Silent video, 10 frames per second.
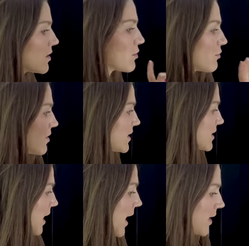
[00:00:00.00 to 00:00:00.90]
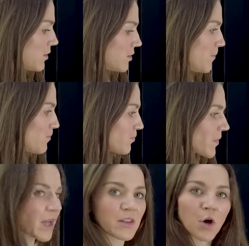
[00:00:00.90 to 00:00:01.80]
through this aisle,
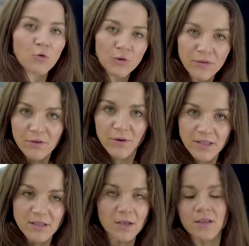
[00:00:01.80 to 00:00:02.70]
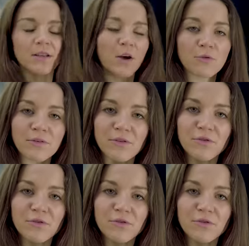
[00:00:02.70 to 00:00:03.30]
the owner of the rest, uh, the owner of the